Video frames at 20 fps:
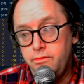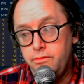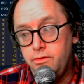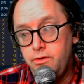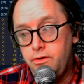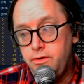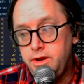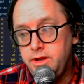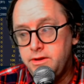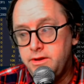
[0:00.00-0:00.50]

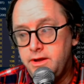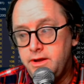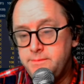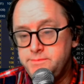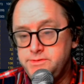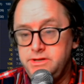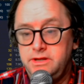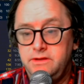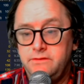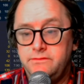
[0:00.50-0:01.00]
owning an
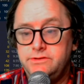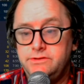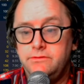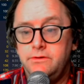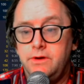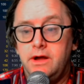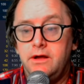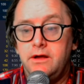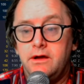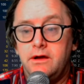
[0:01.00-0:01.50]
option gives
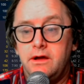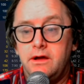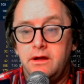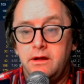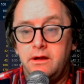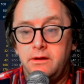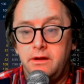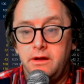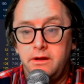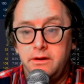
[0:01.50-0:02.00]
you
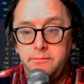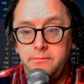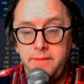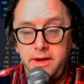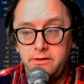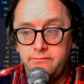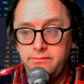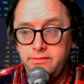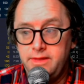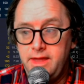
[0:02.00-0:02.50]
an
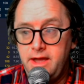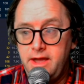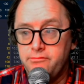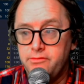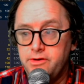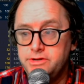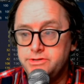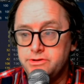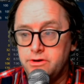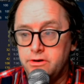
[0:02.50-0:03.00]
amount of
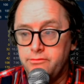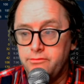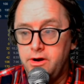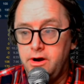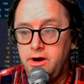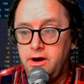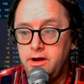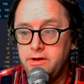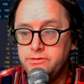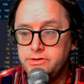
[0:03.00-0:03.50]
leverage over
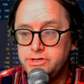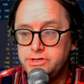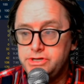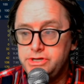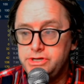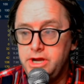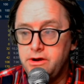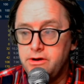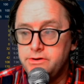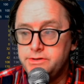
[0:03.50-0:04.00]
100
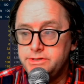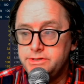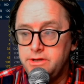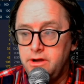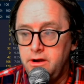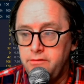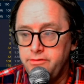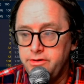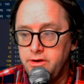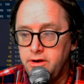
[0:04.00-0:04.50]
shares
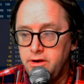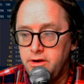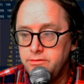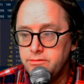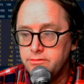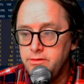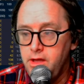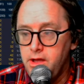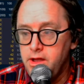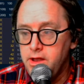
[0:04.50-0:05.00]
of an
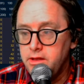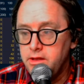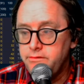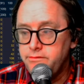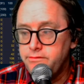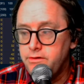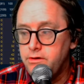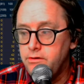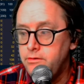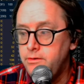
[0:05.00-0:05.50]
underlying. And
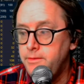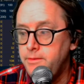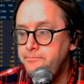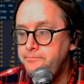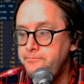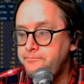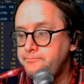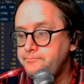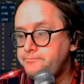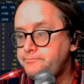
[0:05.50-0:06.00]
so
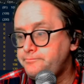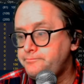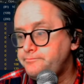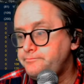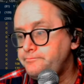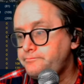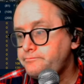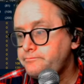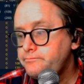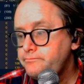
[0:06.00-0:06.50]

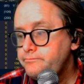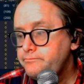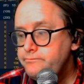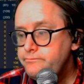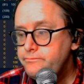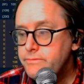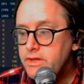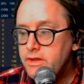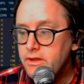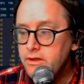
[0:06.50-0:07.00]

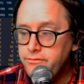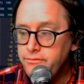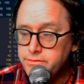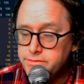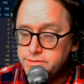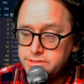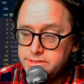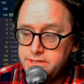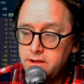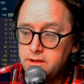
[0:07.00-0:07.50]
if you
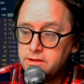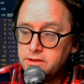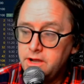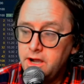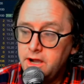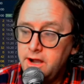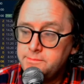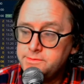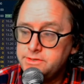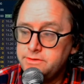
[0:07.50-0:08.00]
sell an
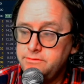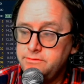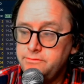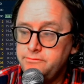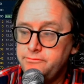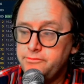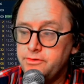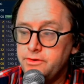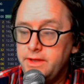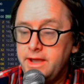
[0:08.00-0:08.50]

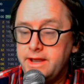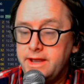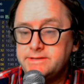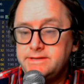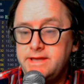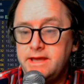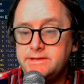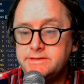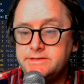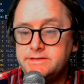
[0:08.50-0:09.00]
option for like
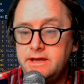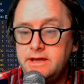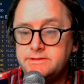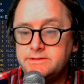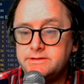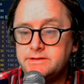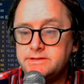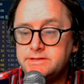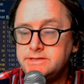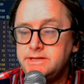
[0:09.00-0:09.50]
10
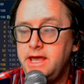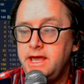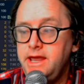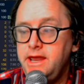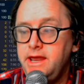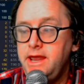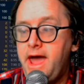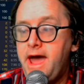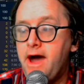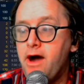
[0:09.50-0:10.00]
cents, let's
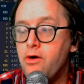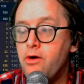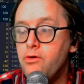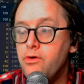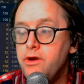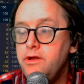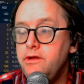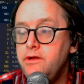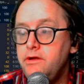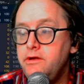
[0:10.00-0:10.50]
say,
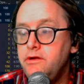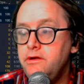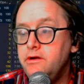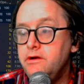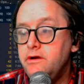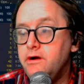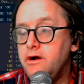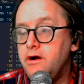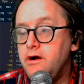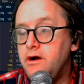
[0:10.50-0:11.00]
out
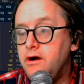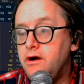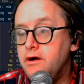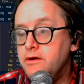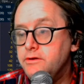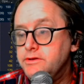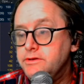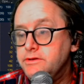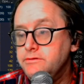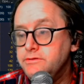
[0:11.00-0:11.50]

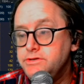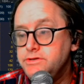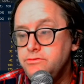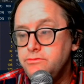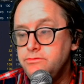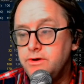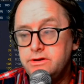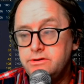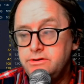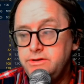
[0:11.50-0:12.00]

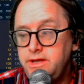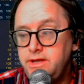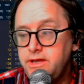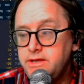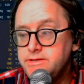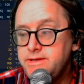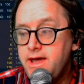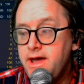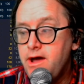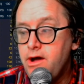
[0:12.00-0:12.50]
200
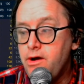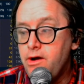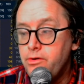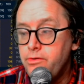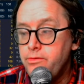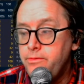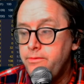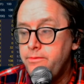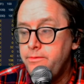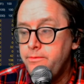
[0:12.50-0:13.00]
days out,